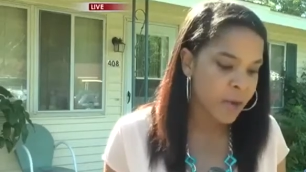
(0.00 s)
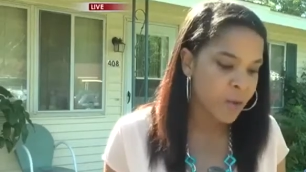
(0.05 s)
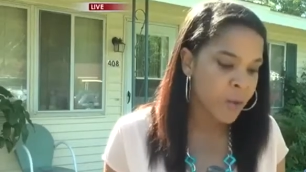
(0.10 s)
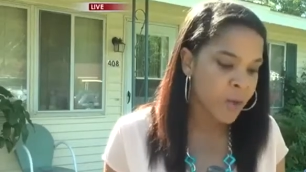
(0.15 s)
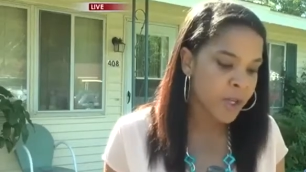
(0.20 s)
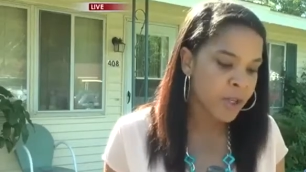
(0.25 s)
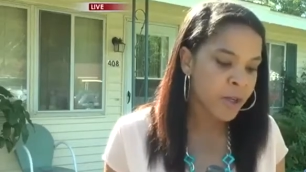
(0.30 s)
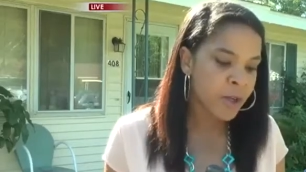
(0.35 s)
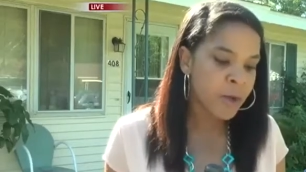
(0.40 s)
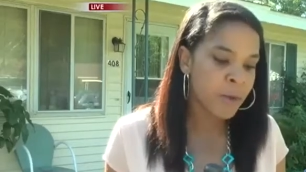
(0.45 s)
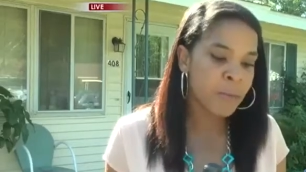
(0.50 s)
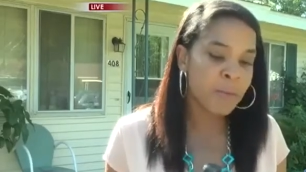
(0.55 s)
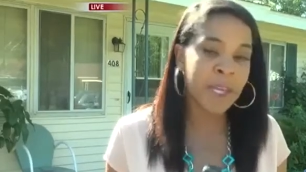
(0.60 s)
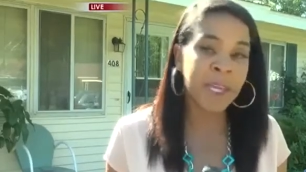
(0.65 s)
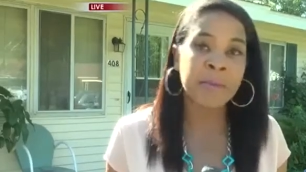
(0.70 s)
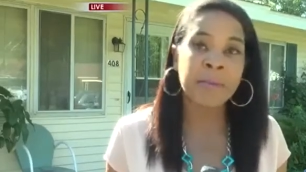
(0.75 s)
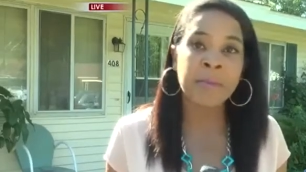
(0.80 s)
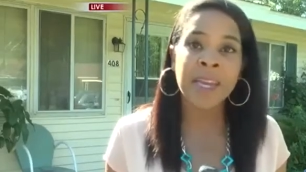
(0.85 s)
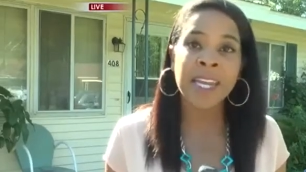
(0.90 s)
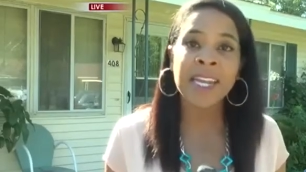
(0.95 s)
they
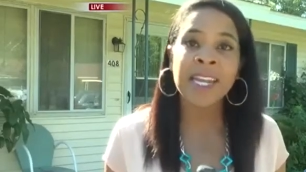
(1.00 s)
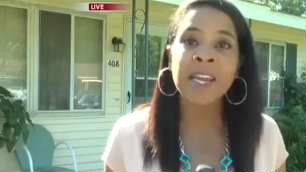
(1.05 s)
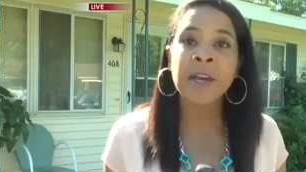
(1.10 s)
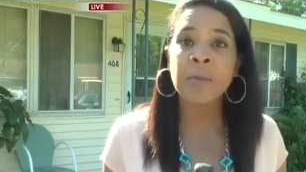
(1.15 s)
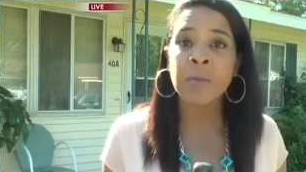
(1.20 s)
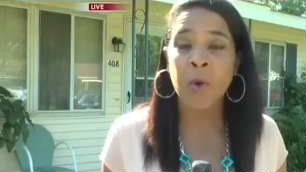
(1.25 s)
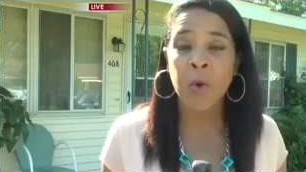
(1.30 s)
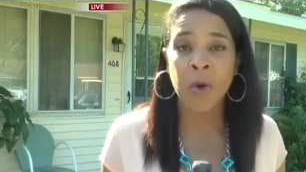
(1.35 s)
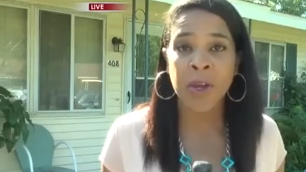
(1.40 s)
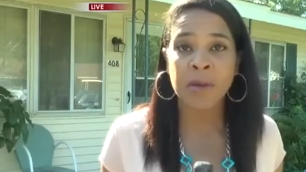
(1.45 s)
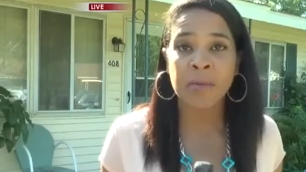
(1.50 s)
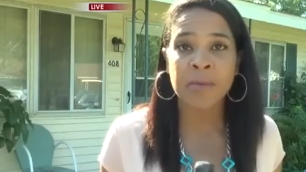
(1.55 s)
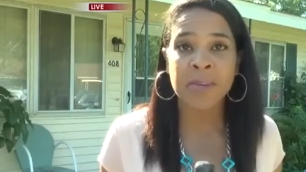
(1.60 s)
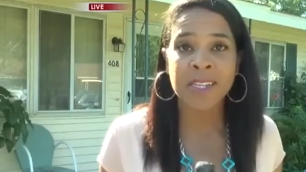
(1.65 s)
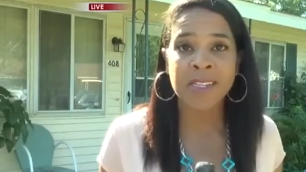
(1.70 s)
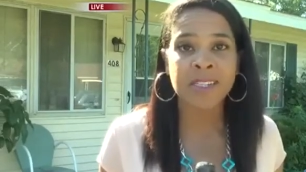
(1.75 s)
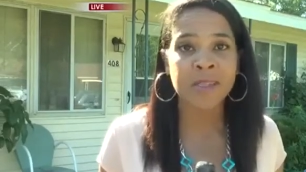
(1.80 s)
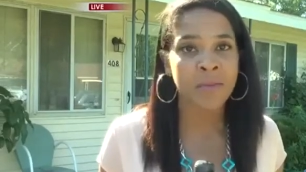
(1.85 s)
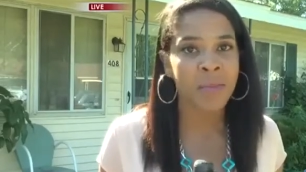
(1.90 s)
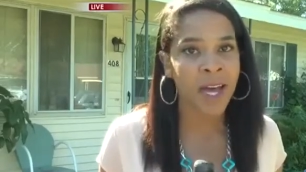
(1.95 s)
will be meeting
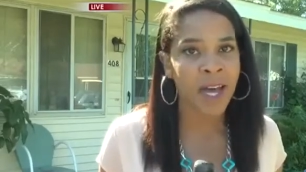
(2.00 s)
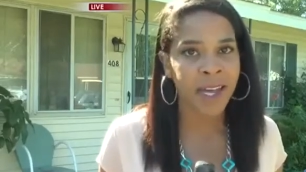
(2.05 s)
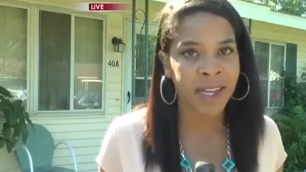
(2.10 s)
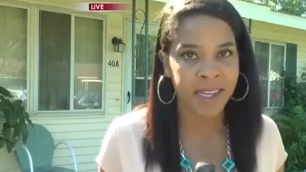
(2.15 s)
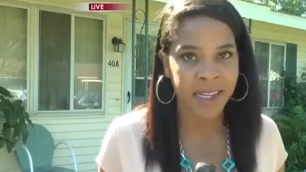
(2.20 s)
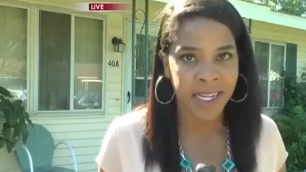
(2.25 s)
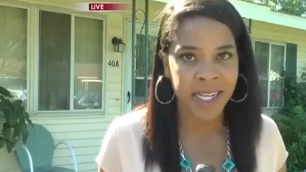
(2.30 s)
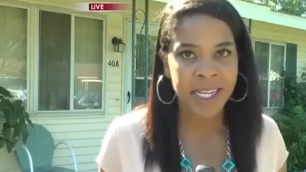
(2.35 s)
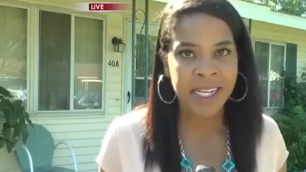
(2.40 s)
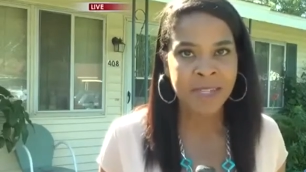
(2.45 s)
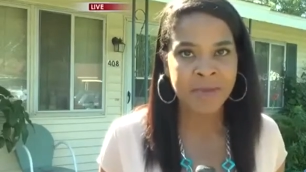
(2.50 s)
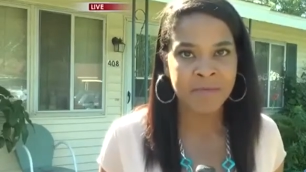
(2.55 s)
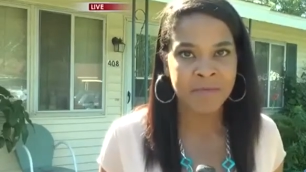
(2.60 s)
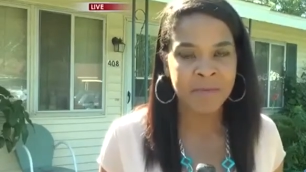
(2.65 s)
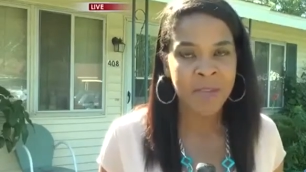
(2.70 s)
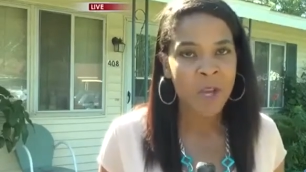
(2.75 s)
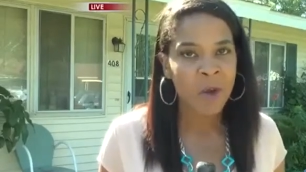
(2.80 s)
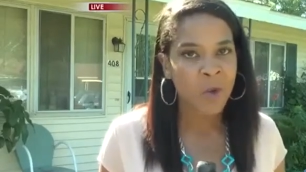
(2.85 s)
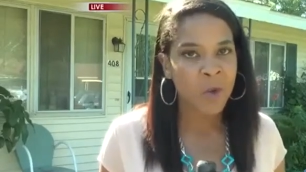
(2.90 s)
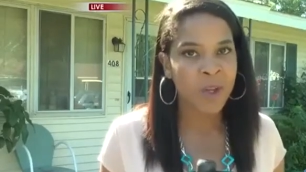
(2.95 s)
appointments by
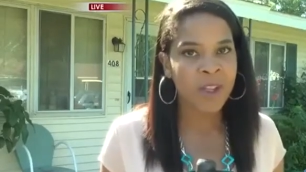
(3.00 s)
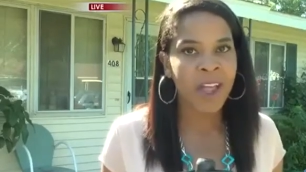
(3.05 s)
need.